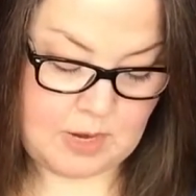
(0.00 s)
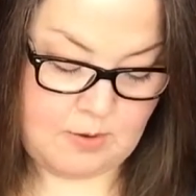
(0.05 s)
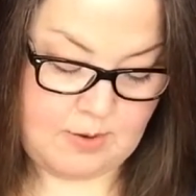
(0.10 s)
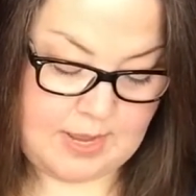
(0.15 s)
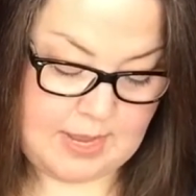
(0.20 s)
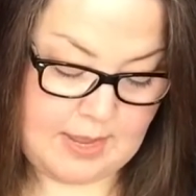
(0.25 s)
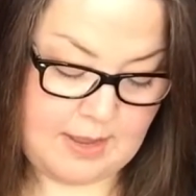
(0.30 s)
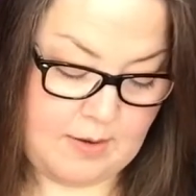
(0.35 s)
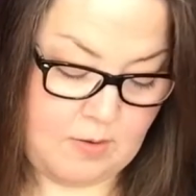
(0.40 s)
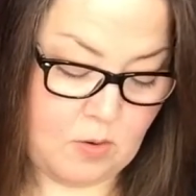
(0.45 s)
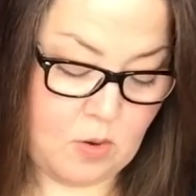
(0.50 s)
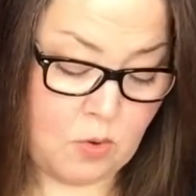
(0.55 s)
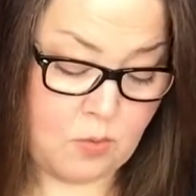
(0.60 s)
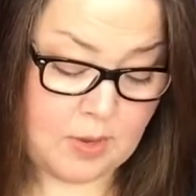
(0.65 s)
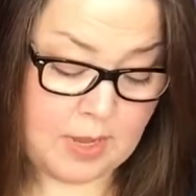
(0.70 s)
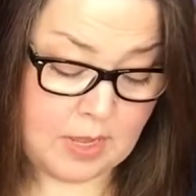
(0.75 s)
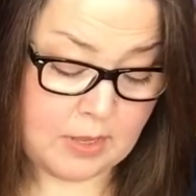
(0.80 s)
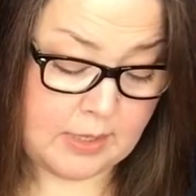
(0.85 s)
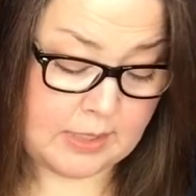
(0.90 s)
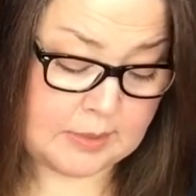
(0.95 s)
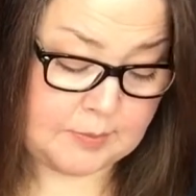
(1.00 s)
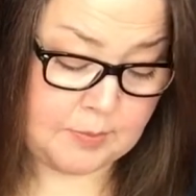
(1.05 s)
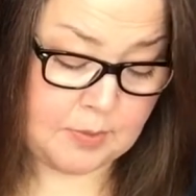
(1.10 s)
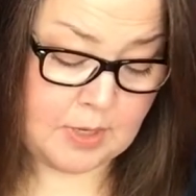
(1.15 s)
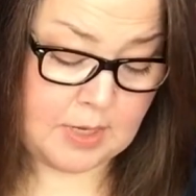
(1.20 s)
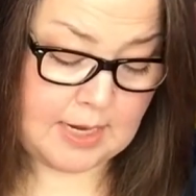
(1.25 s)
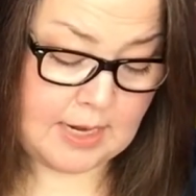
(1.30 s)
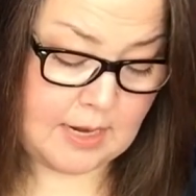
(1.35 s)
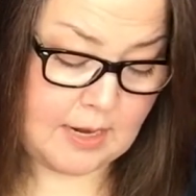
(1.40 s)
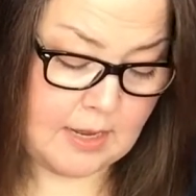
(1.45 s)
Oh, yeah, that's
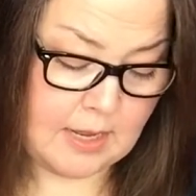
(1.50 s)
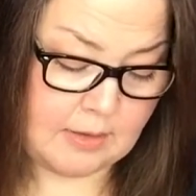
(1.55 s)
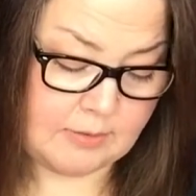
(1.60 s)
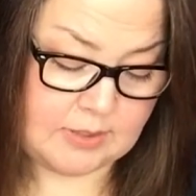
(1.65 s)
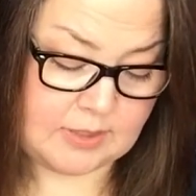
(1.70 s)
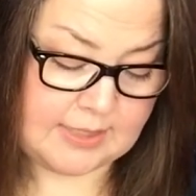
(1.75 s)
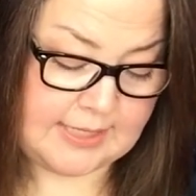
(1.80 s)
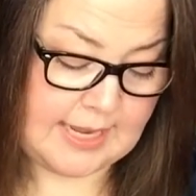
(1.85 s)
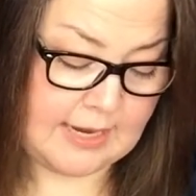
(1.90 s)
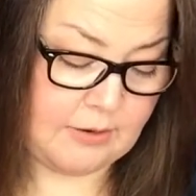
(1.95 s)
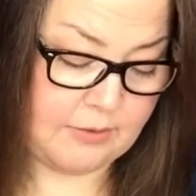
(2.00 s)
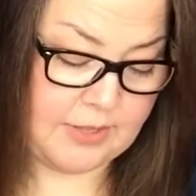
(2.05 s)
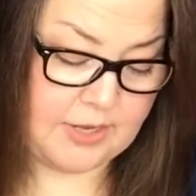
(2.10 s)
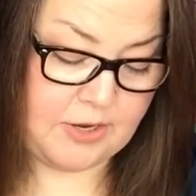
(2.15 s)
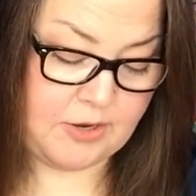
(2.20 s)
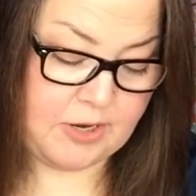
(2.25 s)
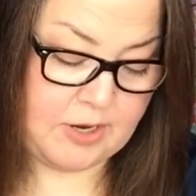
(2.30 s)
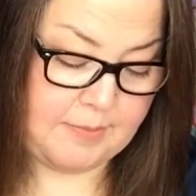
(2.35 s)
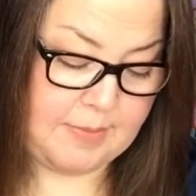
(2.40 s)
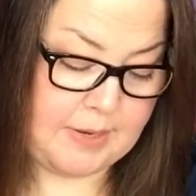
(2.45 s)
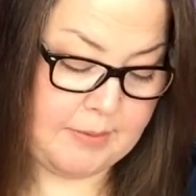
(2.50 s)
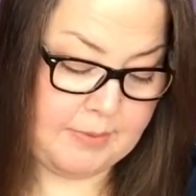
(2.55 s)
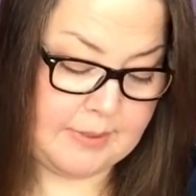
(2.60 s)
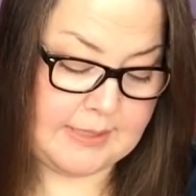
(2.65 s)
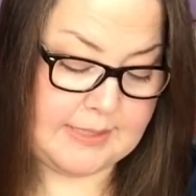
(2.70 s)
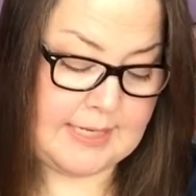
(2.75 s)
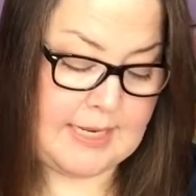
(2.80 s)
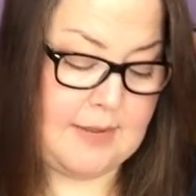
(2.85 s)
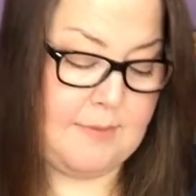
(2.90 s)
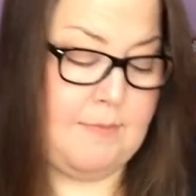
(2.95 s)
pretty. I was going to say, I don't think you're going to be able
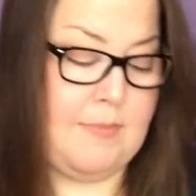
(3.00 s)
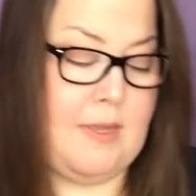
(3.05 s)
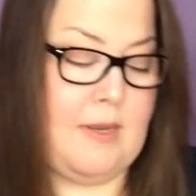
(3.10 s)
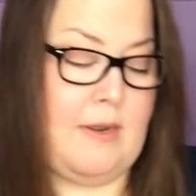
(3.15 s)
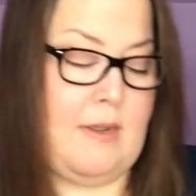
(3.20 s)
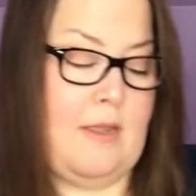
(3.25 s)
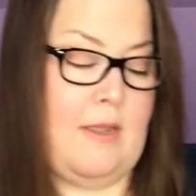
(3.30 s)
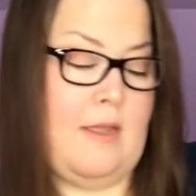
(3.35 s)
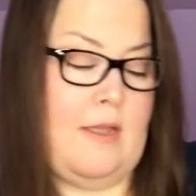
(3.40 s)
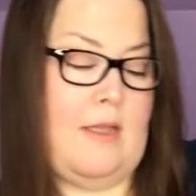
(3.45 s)
to see it, but